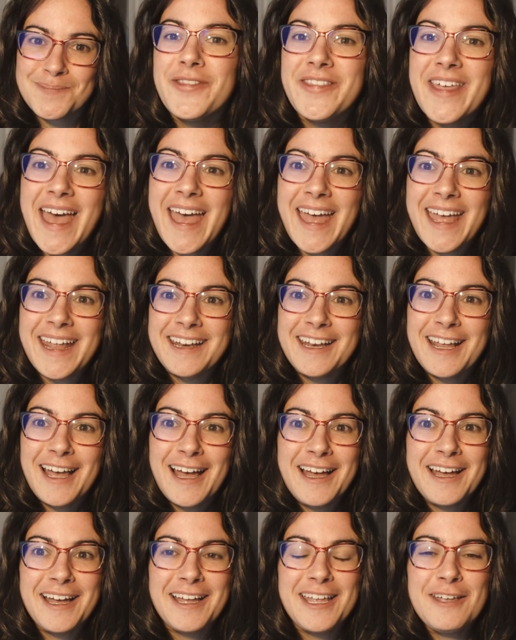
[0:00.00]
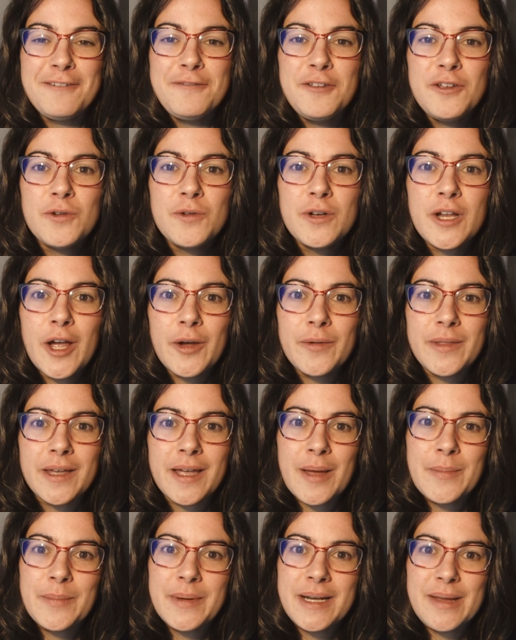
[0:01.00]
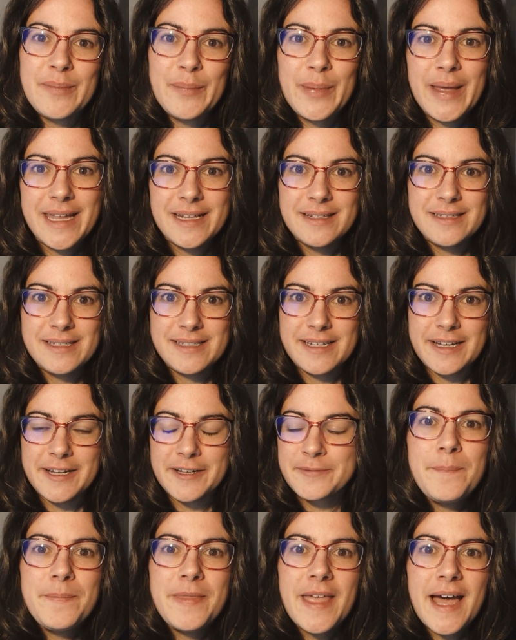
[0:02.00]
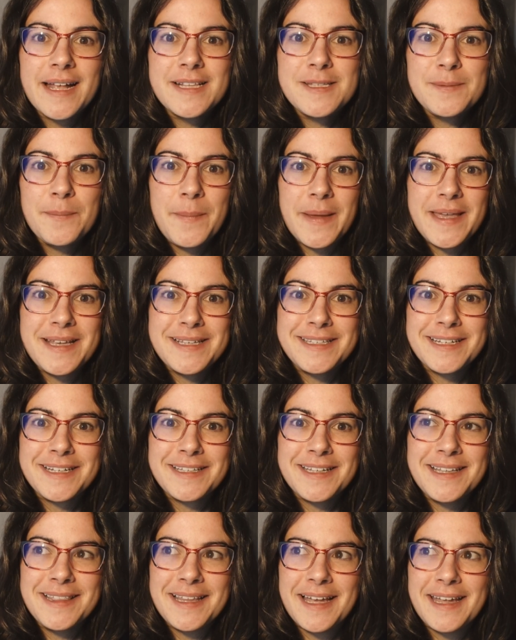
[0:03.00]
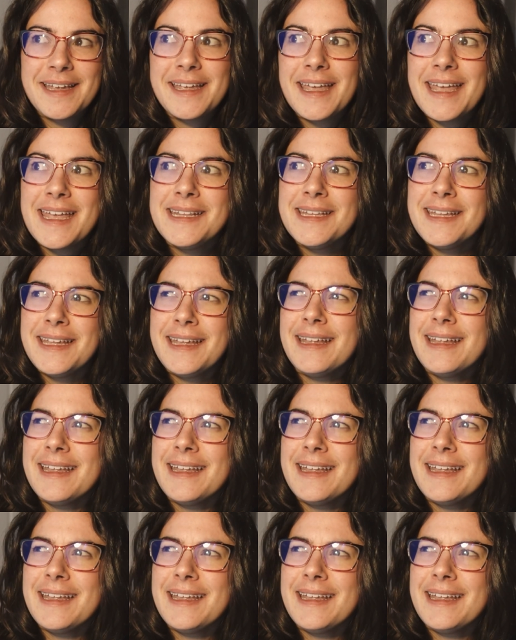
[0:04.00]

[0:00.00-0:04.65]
Then, if you know the company Pinsta, that's basically like an